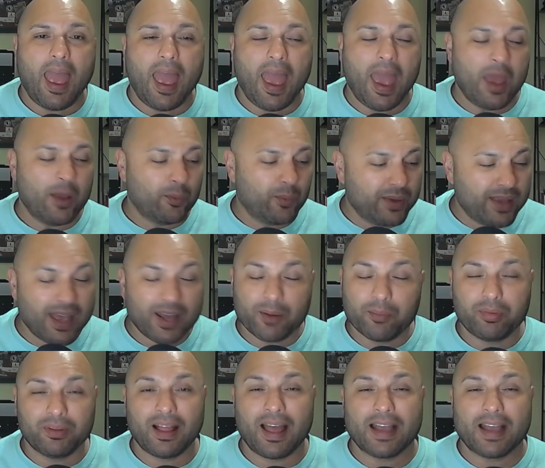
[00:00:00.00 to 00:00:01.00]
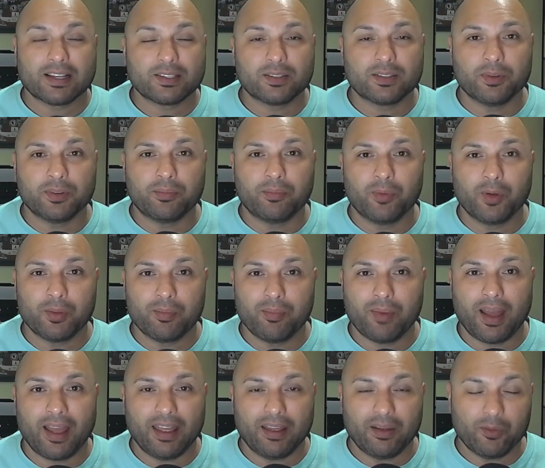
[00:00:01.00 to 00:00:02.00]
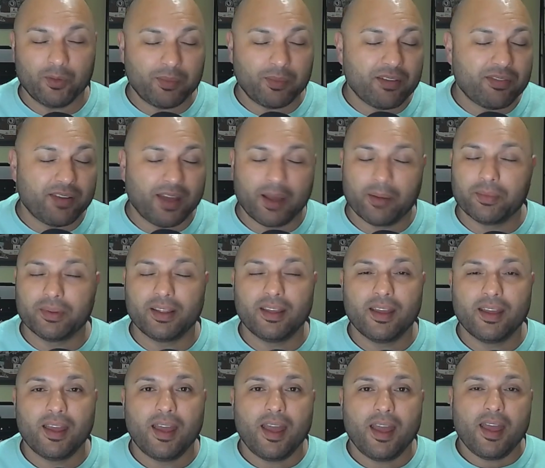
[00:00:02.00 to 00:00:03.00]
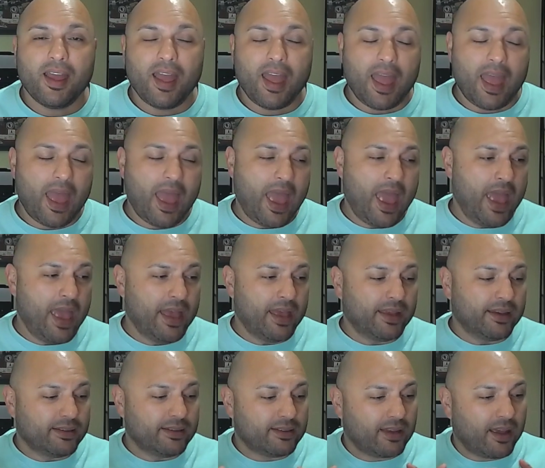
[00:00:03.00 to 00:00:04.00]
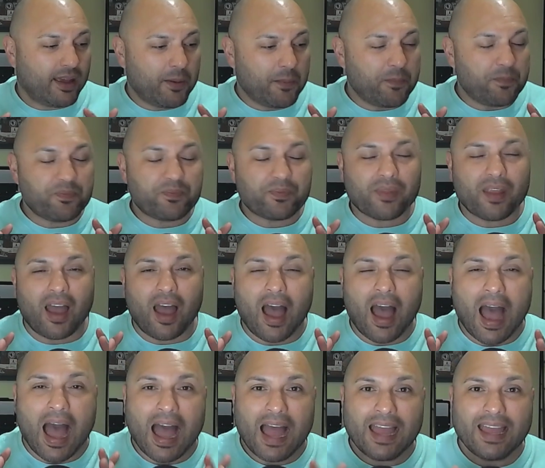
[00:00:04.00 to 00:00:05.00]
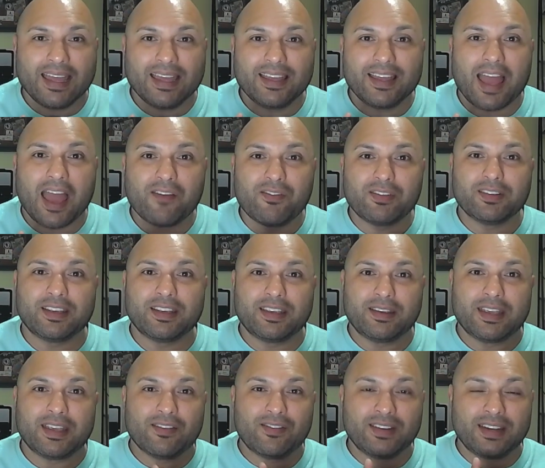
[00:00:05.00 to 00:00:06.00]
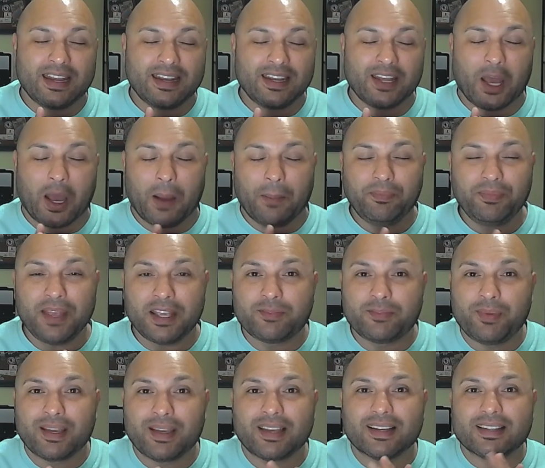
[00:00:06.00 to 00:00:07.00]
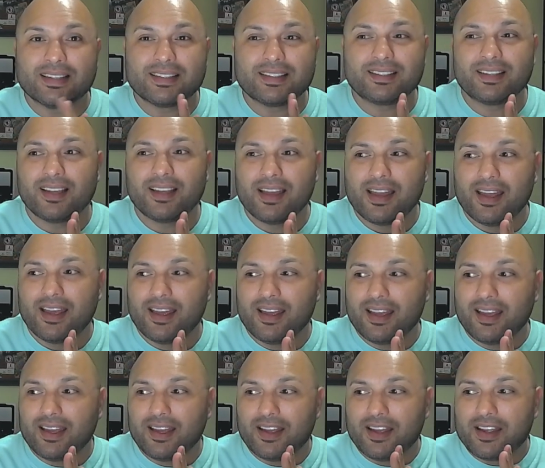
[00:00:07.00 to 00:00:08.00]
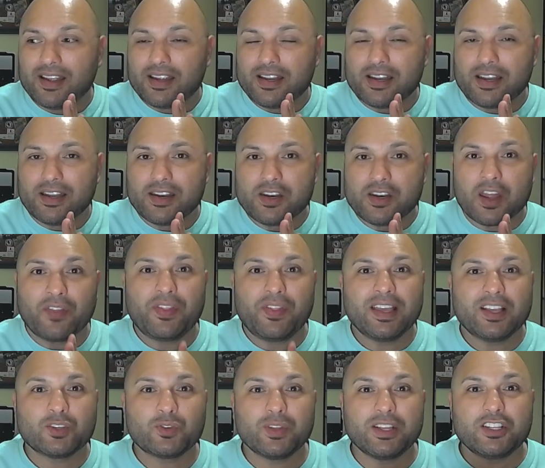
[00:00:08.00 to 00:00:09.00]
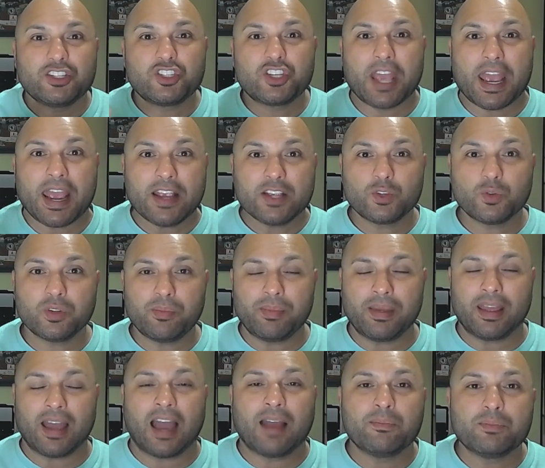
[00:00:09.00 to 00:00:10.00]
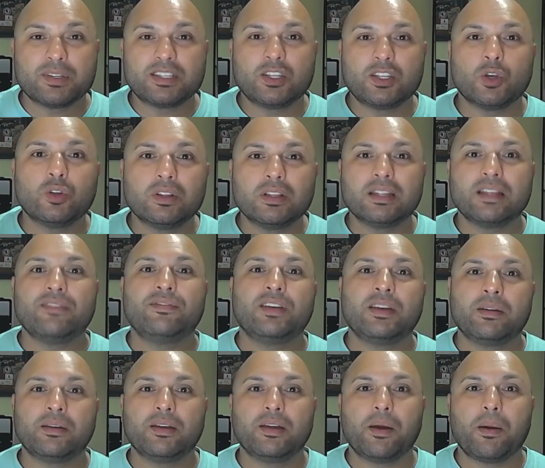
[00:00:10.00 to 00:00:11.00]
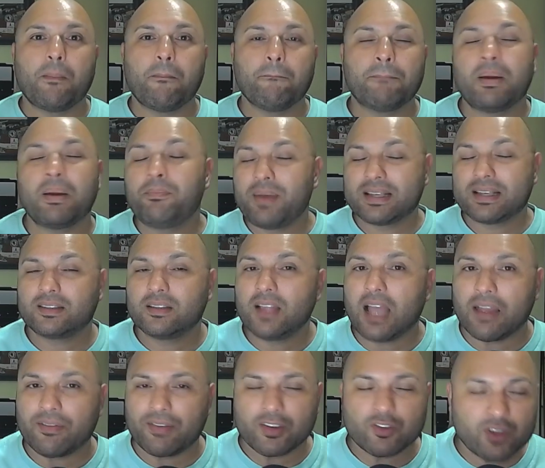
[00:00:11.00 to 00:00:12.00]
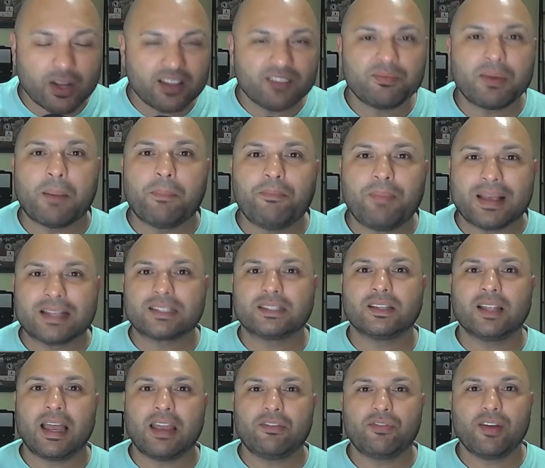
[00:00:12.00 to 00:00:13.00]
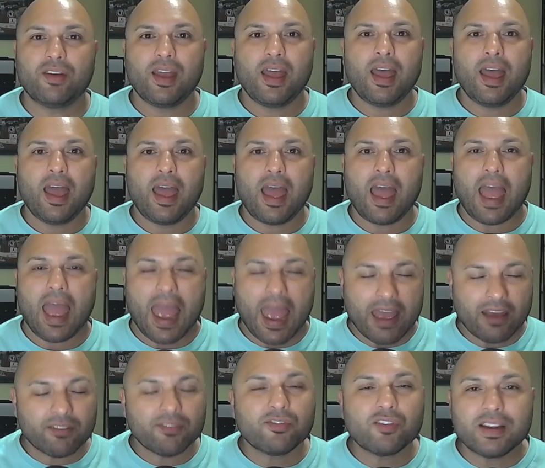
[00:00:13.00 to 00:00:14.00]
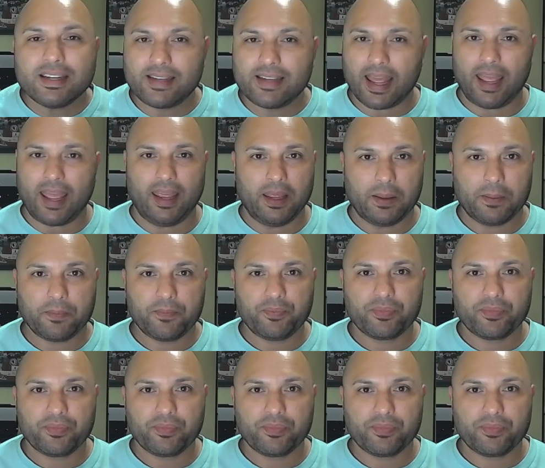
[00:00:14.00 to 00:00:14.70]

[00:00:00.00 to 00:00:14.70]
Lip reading: and we had a blast with my family. And I haven't given any updates because nothing has really changed with me. I'm still living my best life. I try to live my best life every day,